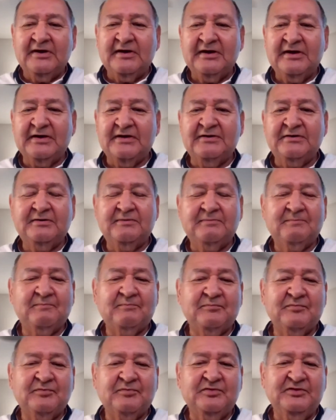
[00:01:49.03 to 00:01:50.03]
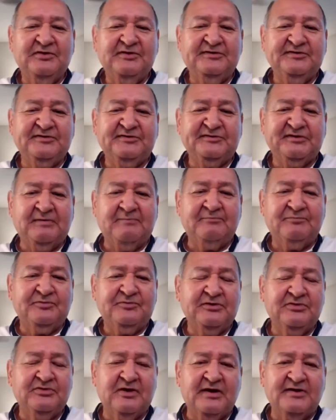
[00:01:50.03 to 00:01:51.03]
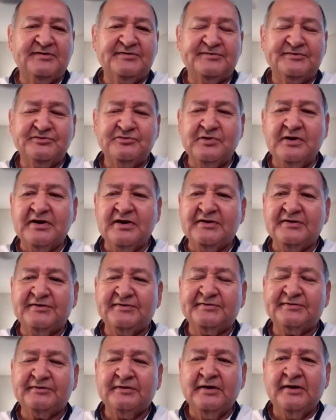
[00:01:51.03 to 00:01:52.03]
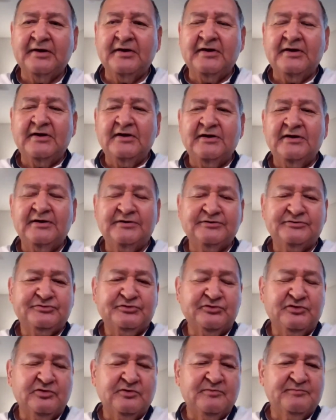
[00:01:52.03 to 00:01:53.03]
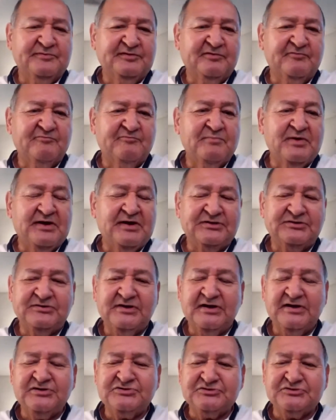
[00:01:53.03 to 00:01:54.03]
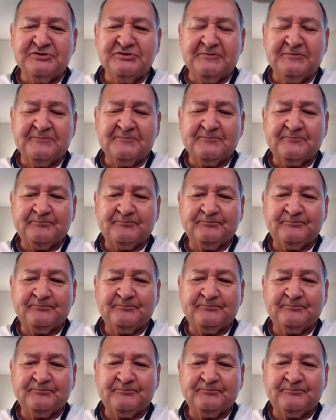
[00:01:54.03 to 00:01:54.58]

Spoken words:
And this is something that I stress in terms of meditation,